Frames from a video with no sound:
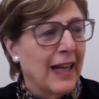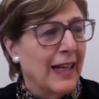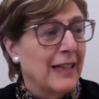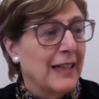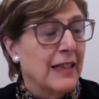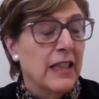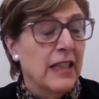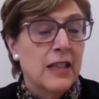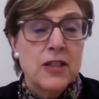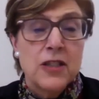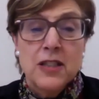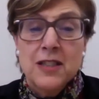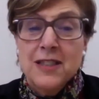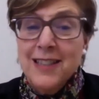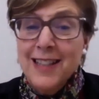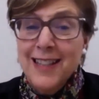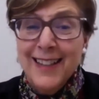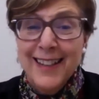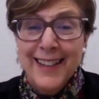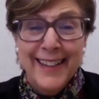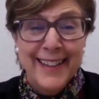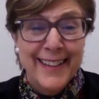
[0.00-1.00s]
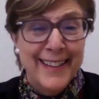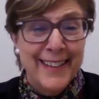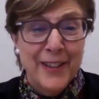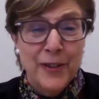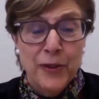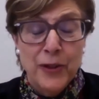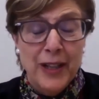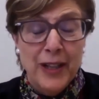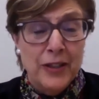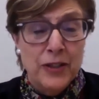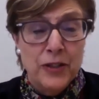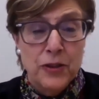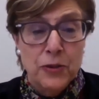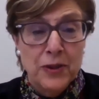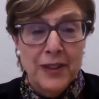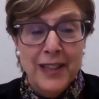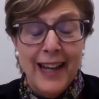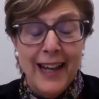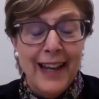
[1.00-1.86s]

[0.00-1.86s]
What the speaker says: and then just getting in there and do it,